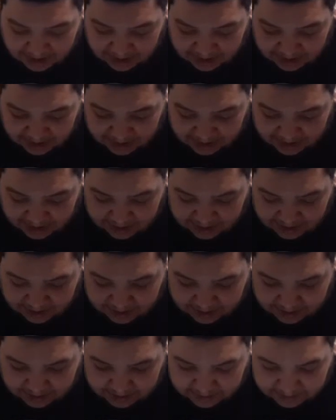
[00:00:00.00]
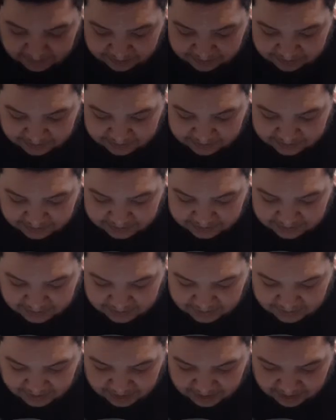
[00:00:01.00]
And
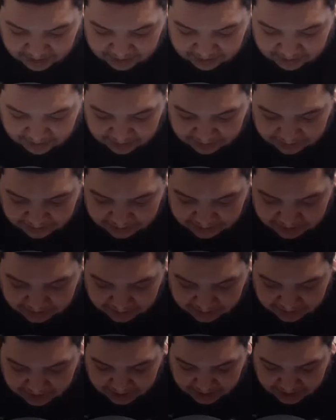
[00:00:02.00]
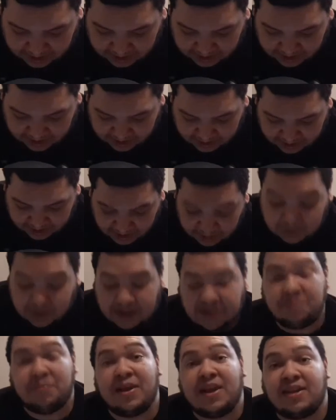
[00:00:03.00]
hold on 1 second, guys. He
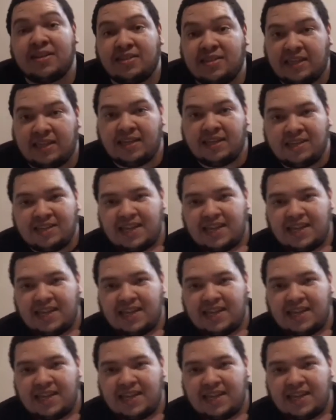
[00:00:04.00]
plays Banshee.